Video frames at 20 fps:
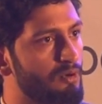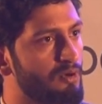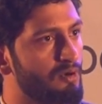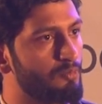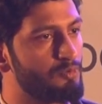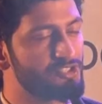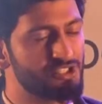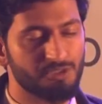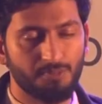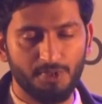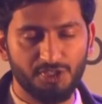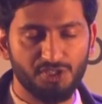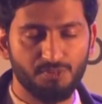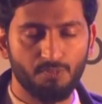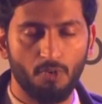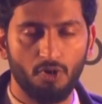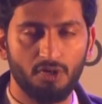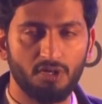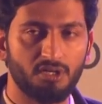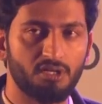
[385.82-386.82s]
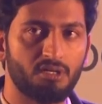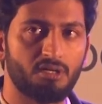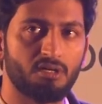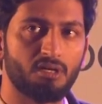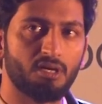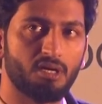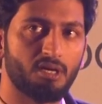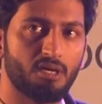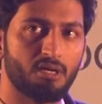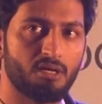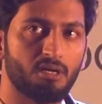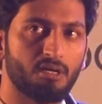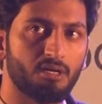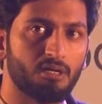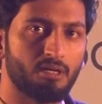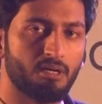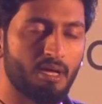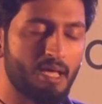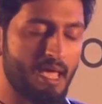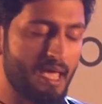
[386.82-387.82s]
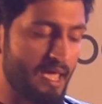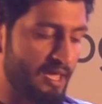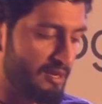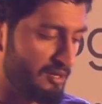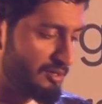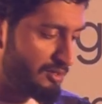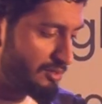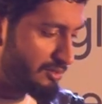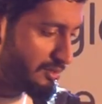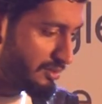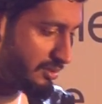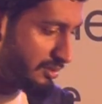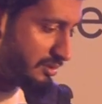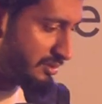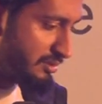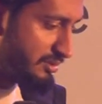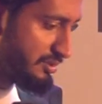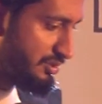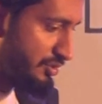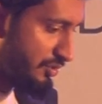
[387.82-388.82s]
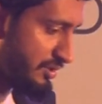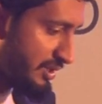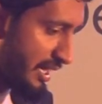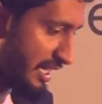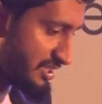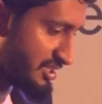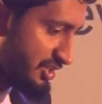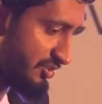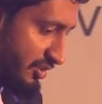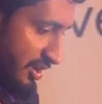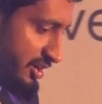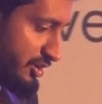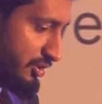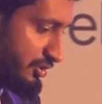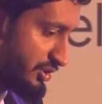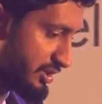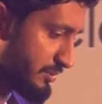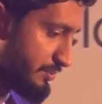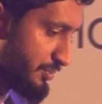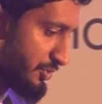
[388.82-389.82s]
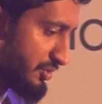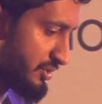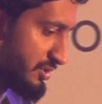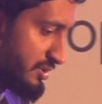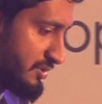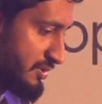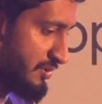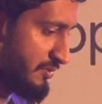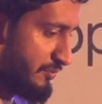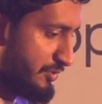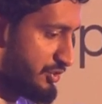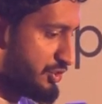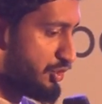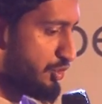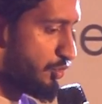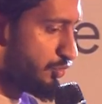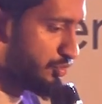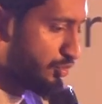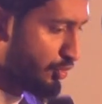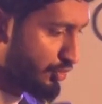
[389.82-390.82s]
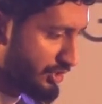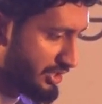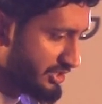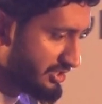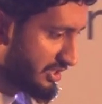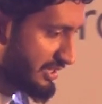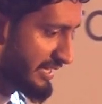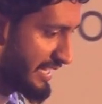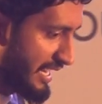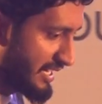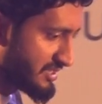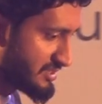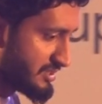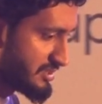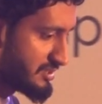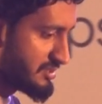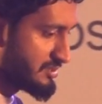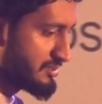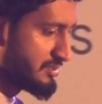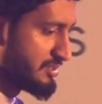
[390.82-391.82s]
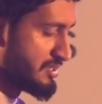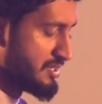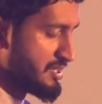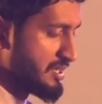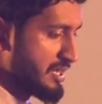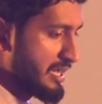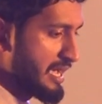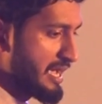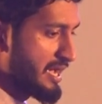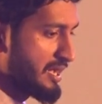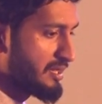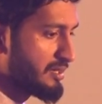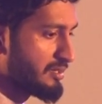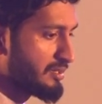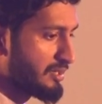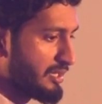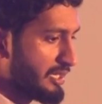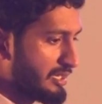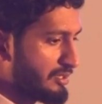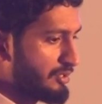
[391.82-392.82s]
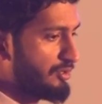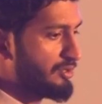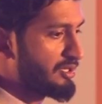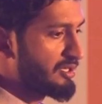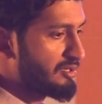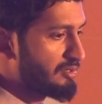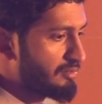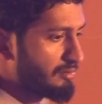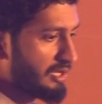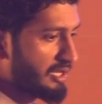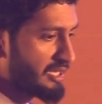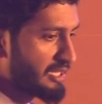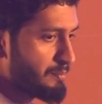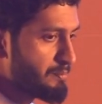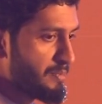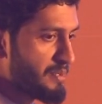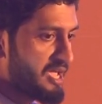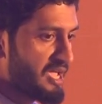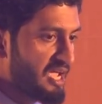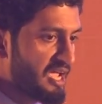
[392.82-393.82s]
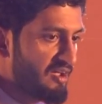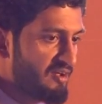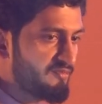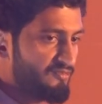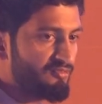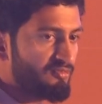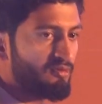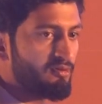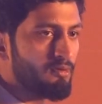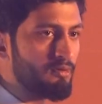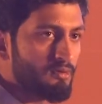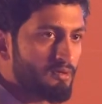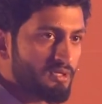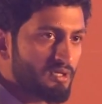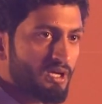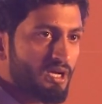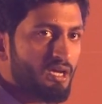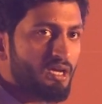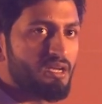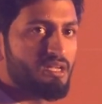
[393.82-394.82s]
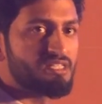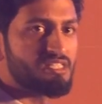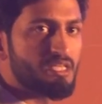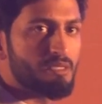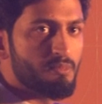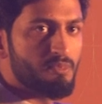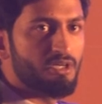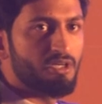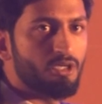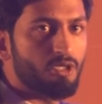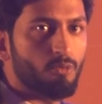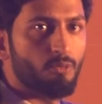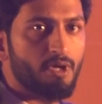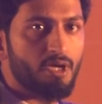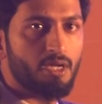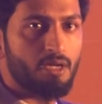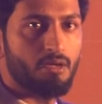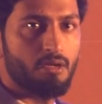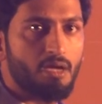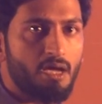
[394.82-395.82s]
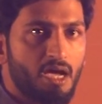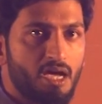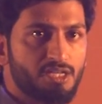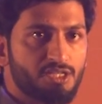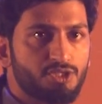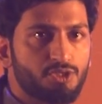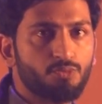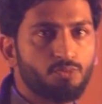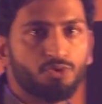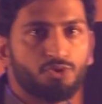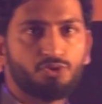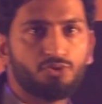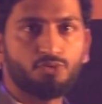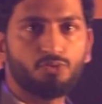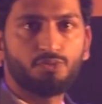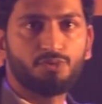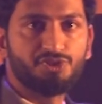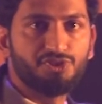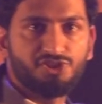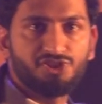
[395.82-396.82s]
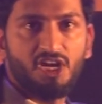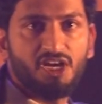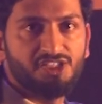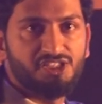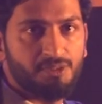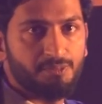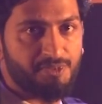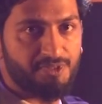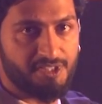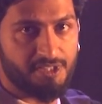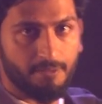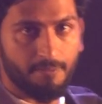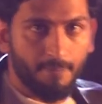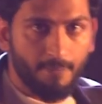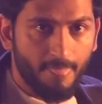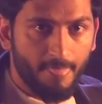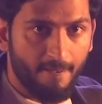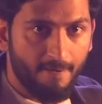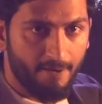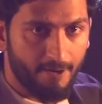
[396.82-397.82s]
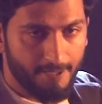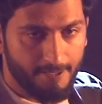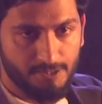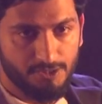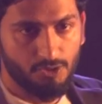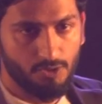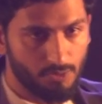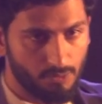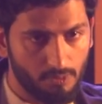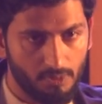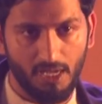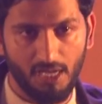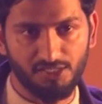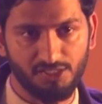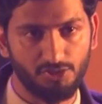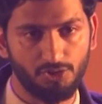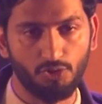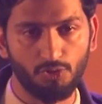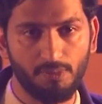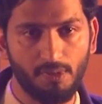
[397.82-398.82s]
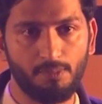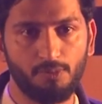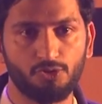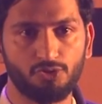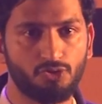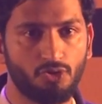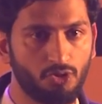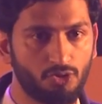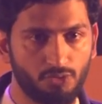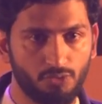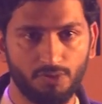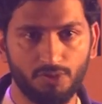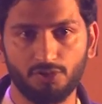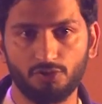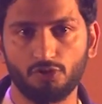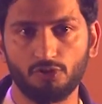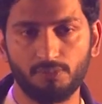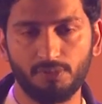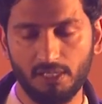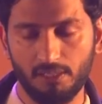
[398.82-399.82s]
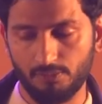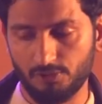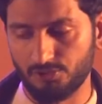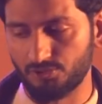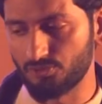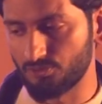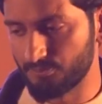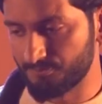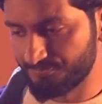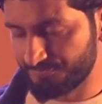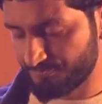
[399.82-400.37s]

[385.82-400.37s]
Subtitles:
which is much smaller. And you can actually run it on your computer with no internet access, and it can behave in a similar way as you would do with ChatGPT, right? So you'll be able to talk to it. You'll be able to